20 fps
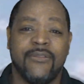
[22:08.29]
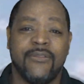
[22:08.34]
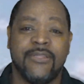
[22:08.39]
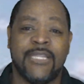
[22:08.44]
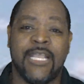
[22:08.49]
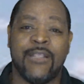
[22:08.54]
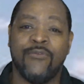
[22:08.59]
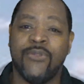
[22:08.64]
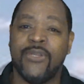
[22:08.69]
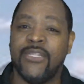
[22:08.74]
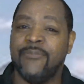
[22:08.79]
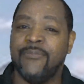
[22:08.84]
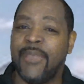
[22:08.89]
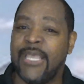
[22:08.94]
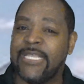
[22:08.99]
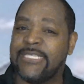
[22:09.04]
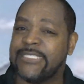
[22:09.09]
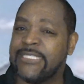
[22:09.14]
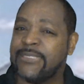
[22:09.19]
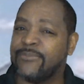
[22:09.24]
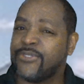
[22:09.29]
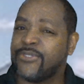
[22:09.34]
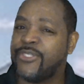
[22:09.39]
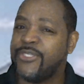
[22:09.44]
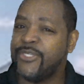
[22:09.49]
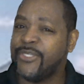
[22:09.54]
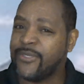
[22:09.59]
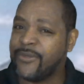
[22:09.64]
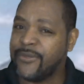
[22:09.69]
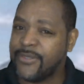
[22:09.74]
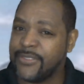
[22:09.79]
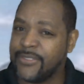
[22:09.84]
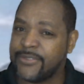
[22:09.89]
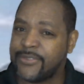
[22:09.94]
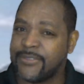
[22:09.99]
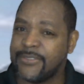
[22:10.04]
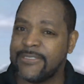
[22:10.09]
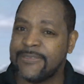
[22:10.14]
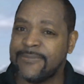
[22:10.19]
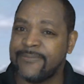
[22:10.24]
that really makes them
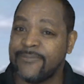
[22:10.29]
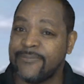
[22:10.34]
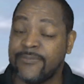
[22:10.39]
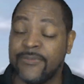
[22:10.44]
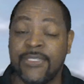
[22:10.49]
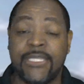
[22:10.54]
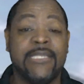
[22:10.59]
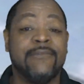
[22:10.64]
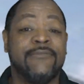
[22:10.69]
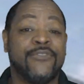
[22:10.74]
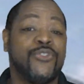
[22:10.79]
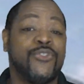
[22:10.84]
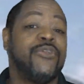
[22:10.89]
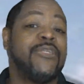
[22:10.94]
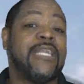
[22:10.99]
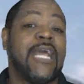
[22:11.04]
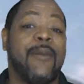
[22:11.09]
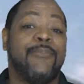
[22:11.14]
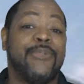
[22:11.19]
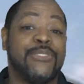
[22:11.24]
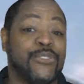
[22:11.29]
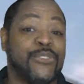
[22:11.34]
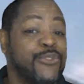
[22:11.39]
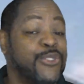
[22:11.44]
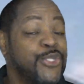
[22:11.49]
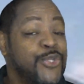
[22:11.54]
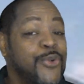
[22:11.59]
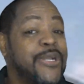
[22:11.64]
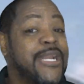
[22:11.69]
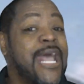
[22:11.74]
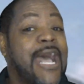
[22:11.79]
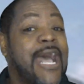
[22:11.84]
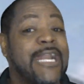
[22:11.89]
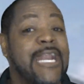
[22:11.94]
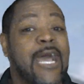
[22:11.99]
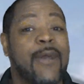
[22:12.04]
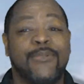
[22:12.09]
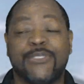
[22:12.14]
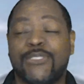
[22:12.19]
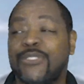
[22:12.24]
curious and gives you an opportunity, you and I
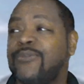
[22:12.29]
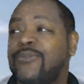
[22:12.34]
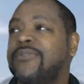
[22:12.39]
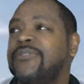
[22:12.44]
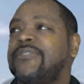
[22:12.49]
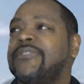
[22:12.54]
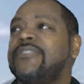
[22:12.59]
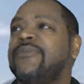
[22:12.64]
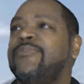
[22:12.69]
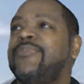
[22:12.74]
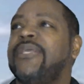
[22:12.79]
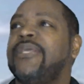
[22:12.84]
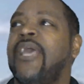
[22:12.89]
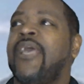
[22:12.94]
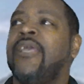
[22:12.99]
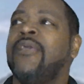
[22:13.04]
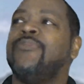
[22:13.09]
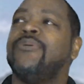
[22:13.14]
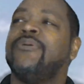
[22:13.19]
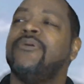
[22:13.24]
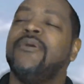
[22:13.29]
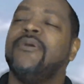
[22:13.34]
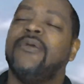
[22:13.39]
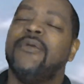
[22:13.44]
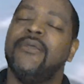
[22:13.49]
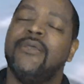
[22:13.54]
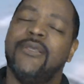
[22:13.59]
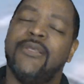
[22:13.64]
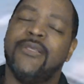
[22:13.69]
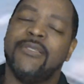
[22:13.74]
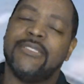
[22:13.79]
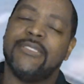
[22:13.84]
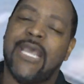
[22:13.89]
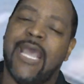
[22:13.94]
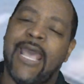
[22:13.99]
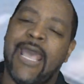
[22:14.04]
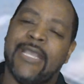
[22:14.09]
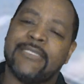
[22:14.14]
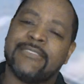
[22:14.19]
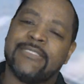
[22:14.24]
an opportunity to be able
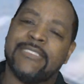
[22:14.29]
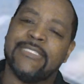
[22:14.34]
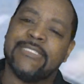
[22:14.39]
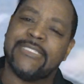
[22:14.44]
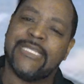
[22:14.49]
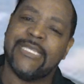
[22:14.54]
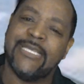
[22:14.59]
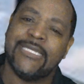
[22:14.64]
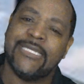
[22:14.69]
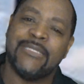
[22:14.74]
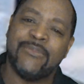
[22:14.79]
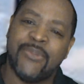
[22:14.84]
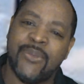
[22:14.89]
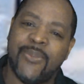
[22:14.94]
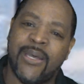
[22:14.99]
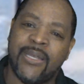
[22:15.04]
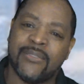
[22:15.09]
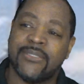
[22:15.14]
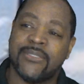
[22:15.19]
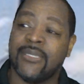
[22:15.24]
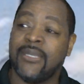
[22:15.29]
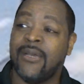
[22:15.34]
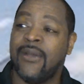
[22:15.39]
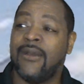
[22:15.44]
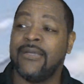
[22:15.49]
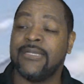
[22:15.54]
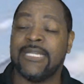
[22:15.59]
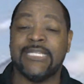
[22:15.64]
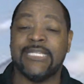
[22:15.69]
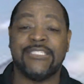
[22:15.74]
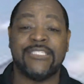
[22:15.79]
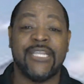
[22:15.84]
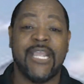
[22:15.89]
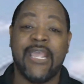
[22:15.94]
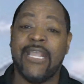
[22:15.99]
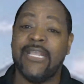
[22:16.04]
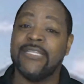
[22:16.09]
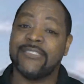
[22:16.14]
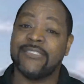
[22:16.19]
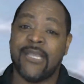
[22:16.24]
to actually tell them about the God that
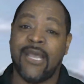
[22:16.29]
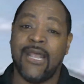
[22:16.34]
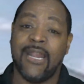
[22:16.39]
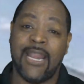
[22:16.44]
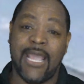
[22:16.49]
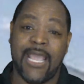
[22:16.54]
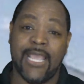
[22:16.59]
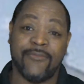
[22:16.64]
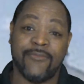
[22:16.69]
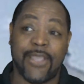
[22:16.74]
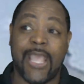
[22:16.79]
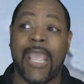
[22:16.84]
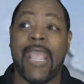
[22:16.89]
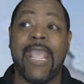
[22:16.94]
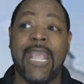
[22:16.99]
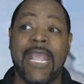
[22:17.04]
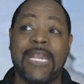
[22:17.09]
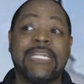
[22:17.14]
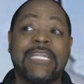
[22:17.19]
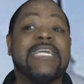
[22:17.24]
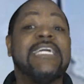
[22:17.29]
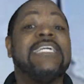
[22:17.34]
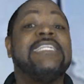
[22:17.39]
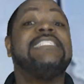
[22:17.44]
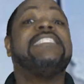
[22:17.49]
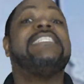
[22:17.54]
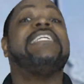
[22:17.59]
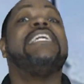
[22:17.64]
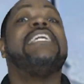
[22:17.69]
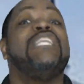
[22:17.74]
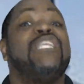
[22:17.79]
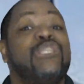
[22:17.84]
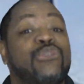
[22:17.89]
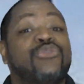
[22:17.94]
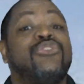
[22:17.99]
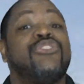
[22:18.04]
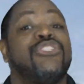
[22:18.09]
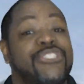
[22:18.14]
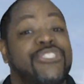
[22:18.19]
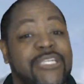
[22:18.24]
changed our life and
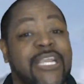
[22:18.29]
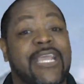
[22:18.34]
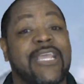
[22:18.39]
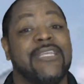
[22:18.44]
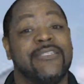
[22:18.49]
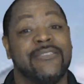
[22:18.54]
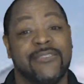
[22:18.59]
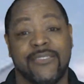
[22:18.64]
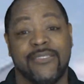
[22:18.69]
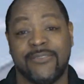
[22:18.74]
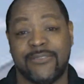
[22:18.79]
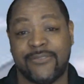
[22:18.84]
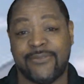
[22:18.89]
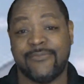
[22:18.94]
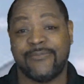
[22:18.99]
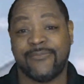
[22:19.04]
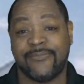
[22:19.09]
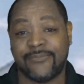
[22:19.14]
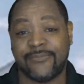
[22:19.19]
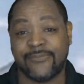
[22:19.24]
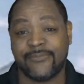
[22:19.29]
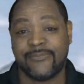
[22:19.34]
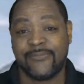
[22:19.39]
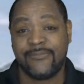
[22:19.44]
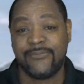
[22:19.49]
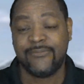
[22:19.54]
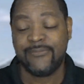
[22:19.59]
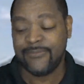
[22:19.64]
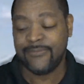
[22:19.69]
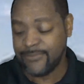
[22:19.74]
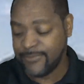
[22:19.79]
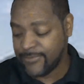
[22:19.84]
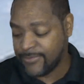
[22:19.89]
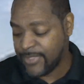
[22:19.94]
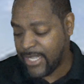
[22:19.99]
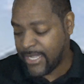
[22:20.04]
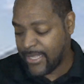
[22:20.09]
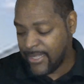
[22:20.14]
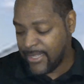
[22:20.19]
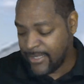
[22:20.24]
continues to change us.
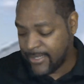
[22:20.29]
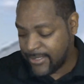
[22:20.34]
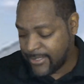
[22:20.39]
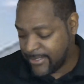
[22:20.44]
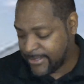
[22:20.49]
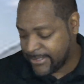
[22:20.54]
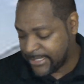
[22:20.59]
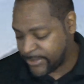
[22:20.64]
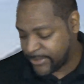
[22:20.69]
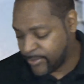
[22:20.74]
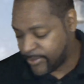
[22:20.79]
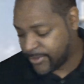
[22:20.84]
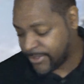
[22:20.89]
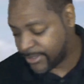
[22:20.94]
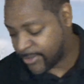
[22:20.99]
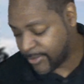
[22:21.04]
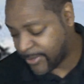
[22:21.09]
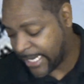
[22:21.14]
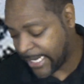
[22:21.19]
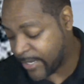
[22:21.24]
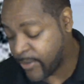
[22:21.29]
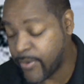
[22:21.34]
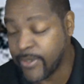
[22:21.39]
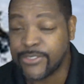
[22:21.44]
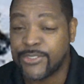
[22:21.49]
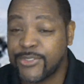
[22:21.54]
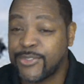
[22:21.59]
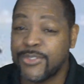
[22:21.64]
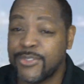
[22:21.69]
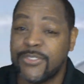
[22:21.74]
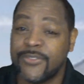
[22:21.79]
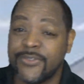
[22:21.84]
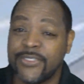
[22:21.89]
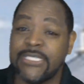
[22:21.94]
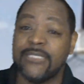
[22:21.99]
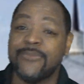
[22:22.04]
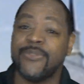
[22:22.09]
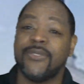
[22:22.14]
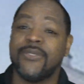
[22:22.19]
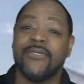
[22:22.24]
I just wanted to throw that quick
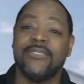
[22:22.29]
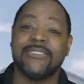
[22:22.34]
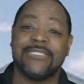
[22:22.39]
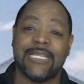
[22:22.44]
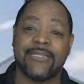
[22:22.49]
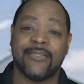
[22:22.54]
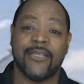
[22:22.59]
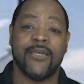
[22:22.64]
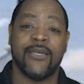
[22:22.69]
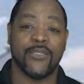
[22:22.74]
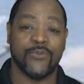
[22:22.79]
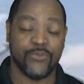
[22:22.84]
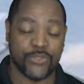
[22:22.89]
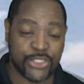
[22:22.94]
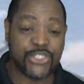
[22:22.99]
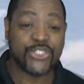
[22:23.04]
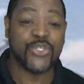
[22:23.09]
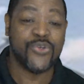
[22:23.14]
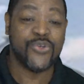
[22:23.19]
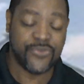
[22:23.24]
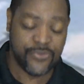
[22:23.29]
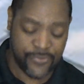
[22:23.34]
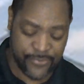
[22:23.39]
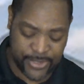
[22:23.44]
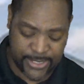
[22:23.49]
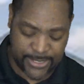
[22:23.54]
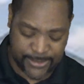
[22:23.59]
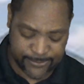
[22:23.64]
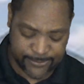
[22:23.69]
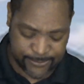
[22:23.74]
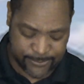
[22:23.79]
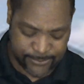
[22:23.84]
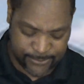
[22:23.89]
story in because I thought it was so fitting.